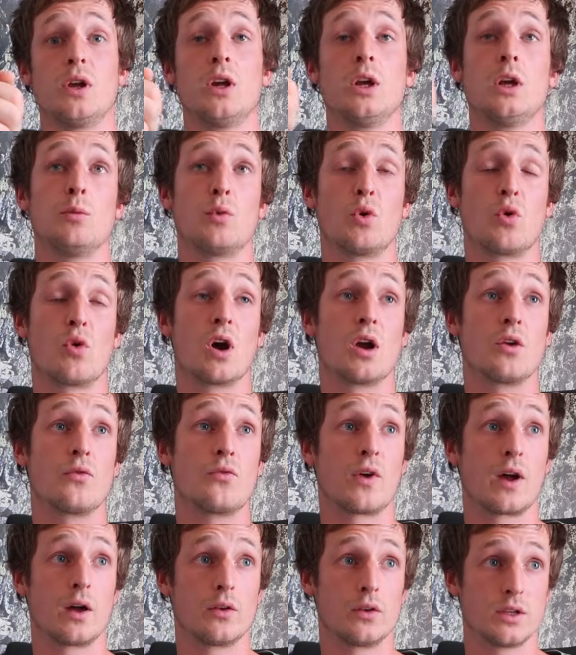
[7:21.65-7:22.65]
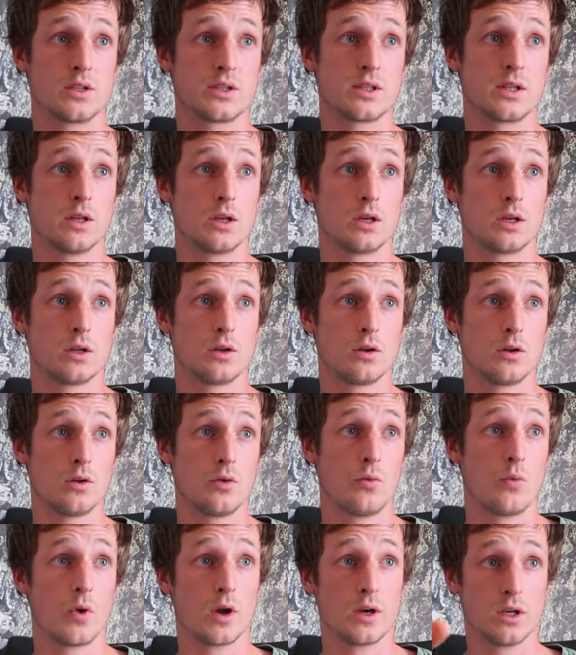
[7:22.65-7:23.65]
But what I've found is that
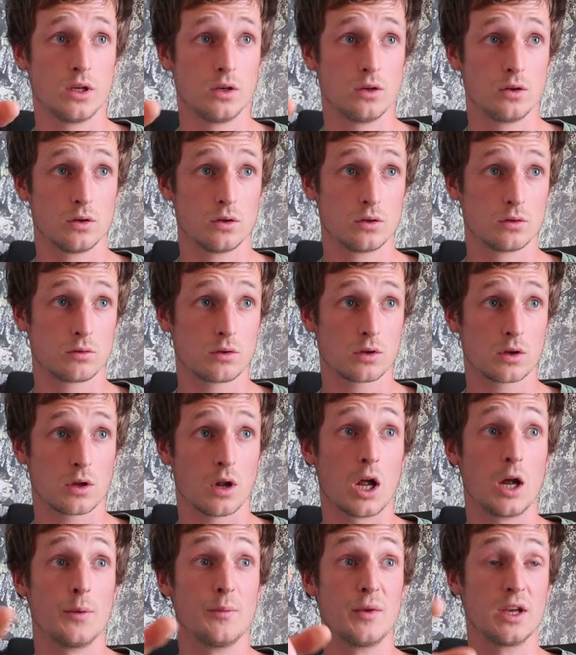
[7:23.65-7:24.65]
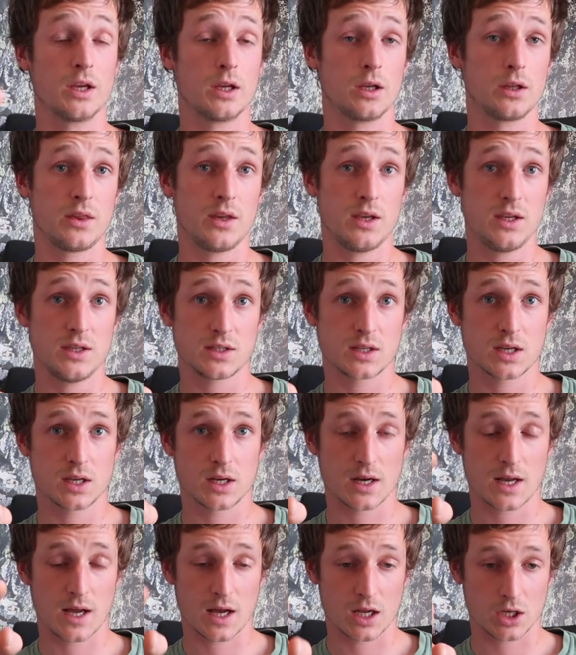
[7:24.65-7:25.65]
when you're climbing, these
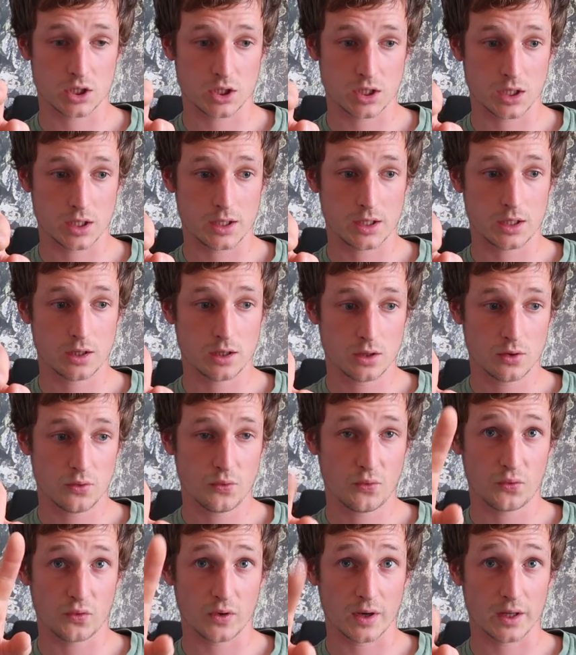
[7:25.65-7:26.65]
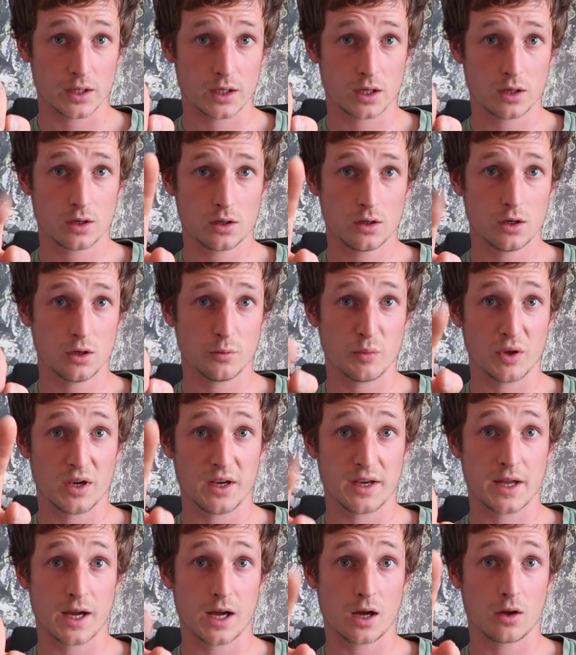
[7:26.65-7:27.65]
can actually flick up and
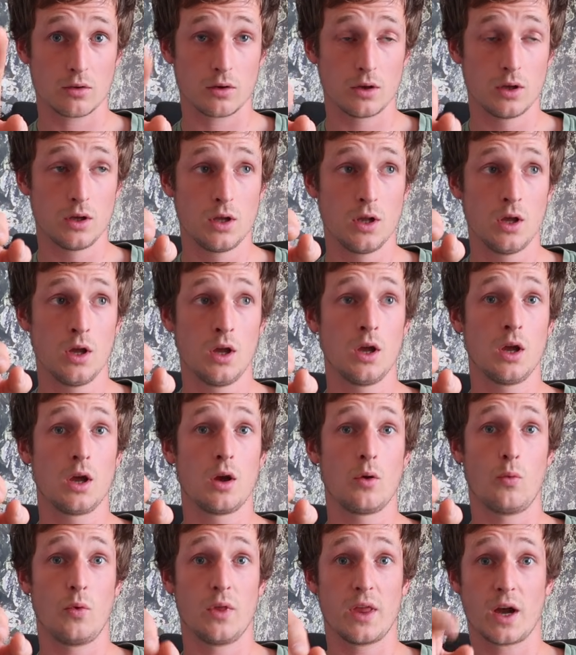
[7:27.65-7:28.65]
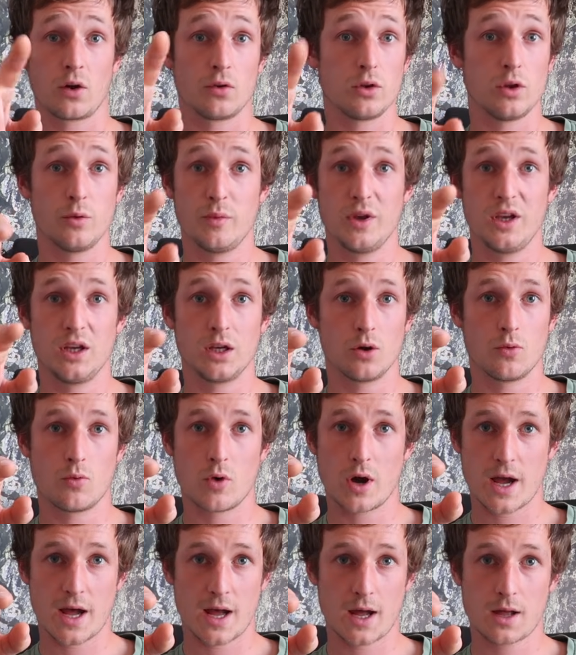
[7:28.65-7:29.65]
down without you being
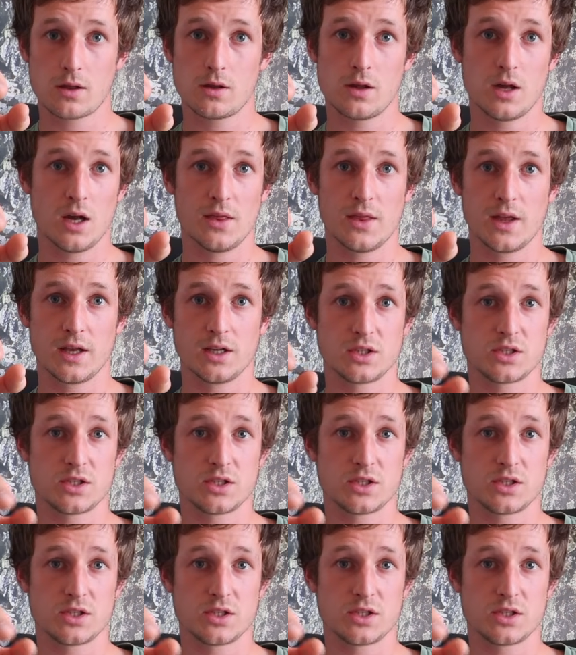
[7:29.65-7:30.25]
aware, and then